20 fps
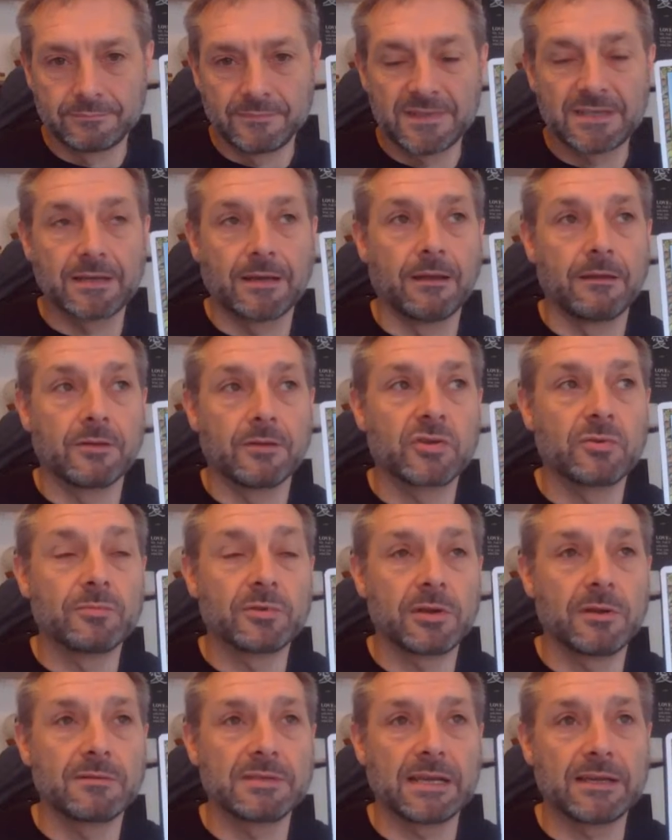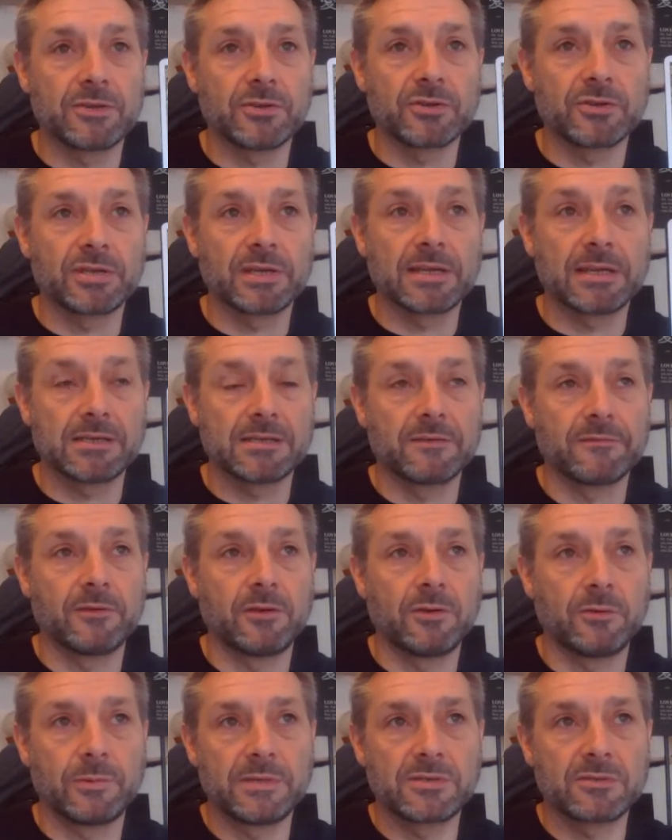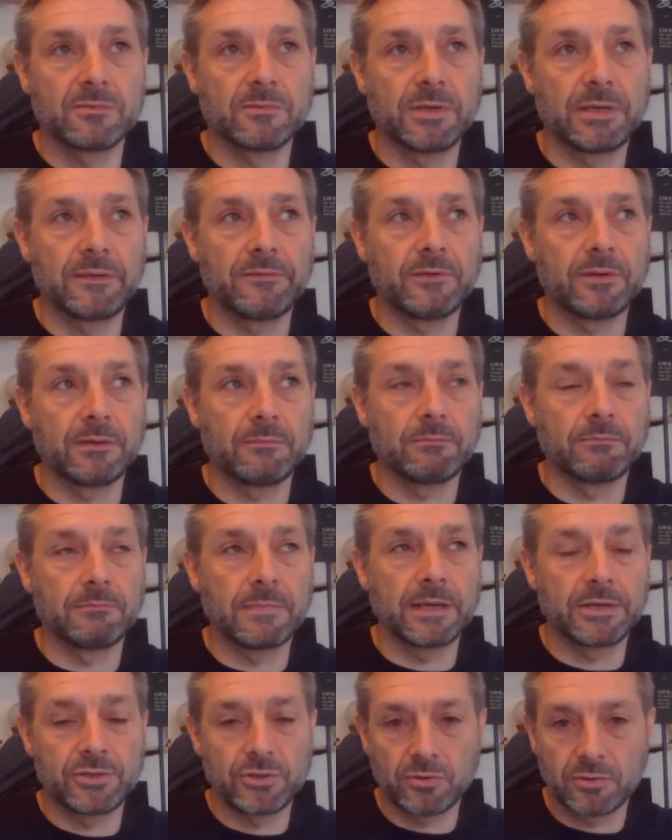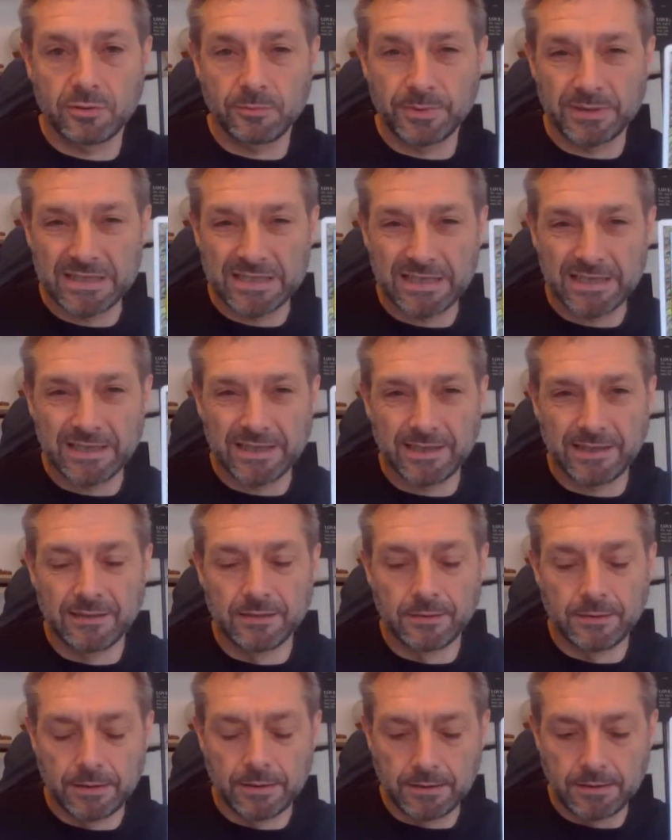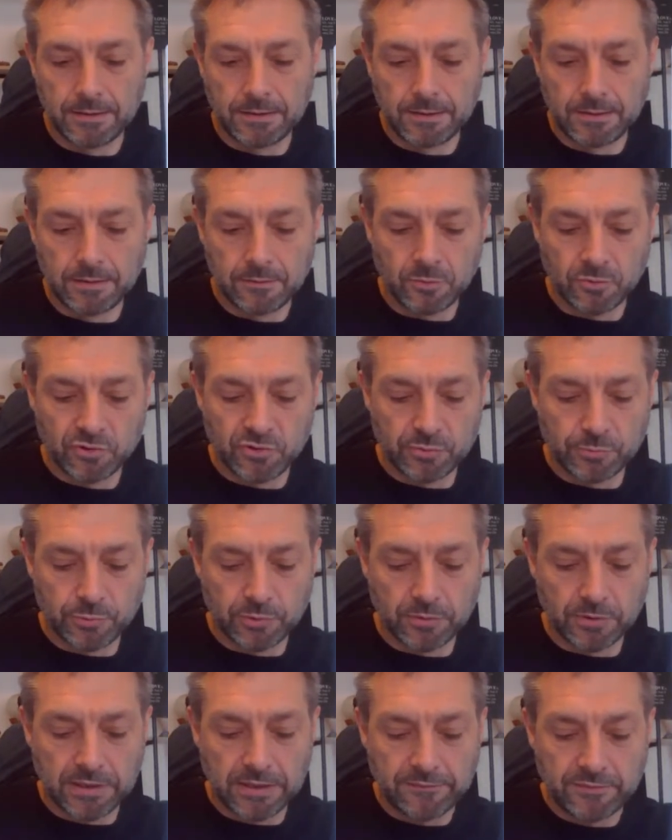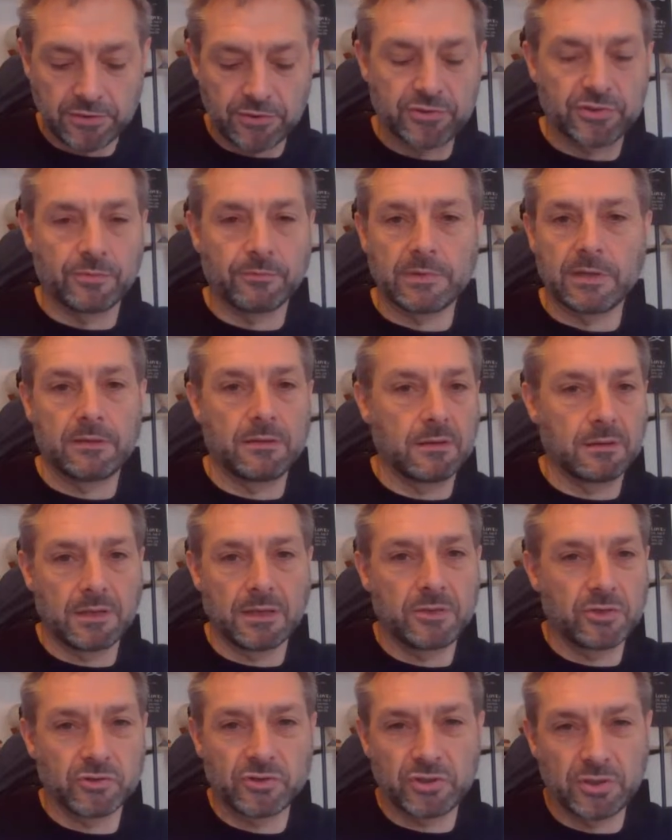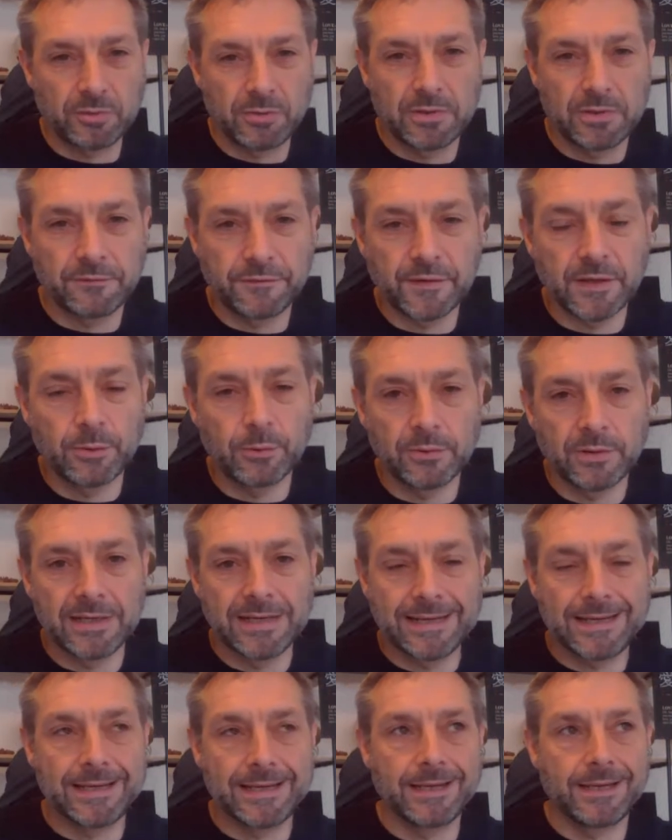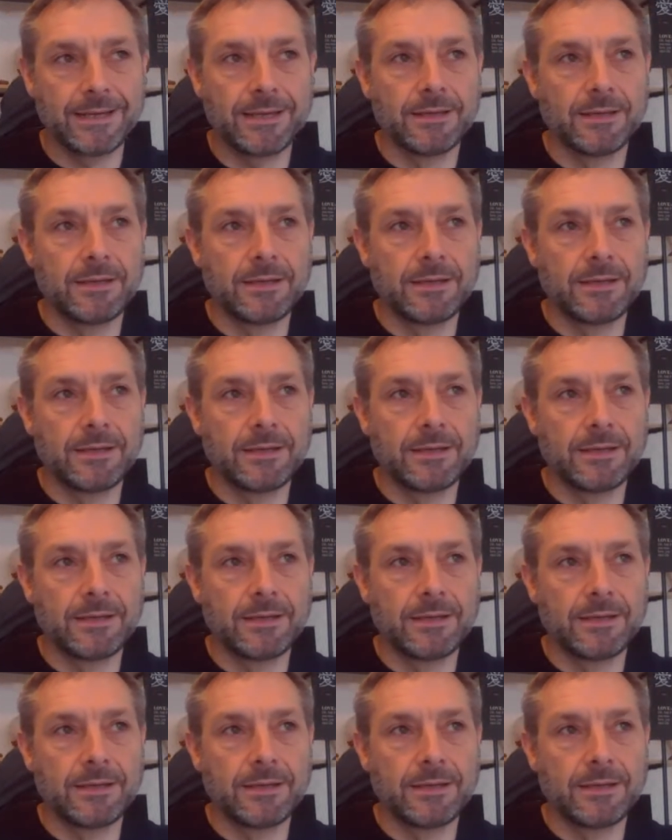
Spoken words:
So, and sometimes that's just a case of like when someone even makes you a cup of tea or someone gives you something that they just do in the flow of the day,